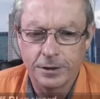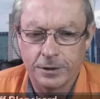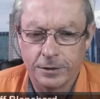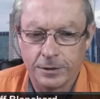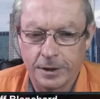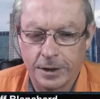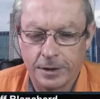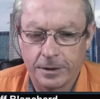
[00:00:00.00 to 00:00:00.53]

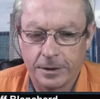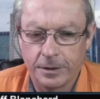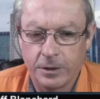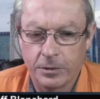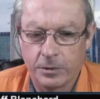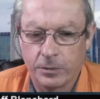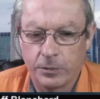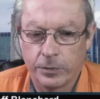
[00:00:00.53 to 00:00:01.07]
on I
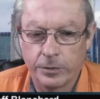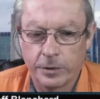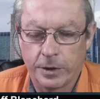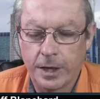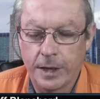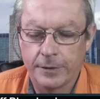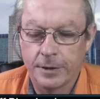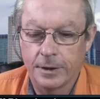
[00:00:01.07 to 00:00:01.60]
don't know,
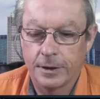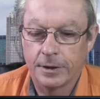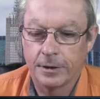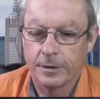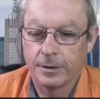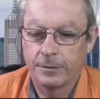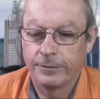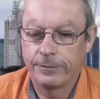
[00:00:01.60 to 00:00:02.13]
like
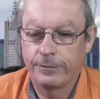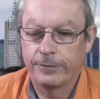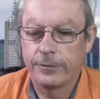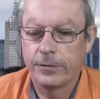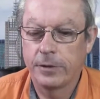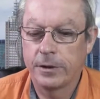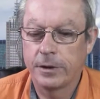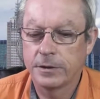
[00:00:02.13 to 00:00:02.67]

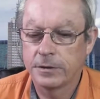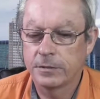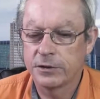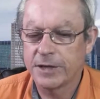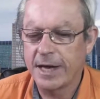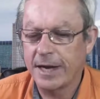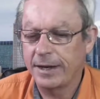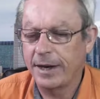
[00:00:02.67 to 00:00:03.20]
the
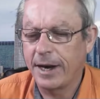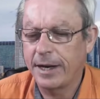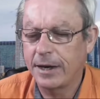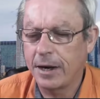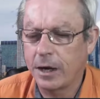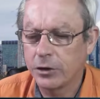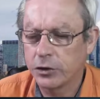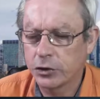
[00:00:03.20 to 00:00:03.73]
Saturday
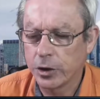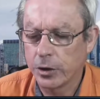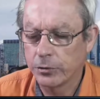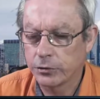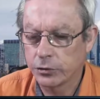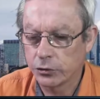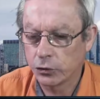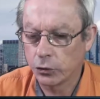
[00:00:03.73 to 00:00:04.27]
night
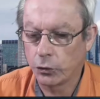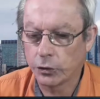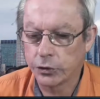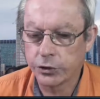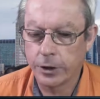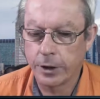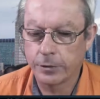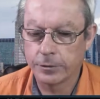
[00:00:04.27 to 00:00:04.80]
shows, the talk
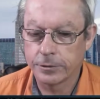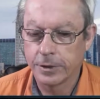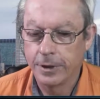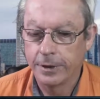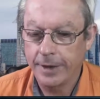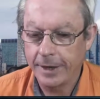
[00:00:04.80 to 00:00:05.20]
shows.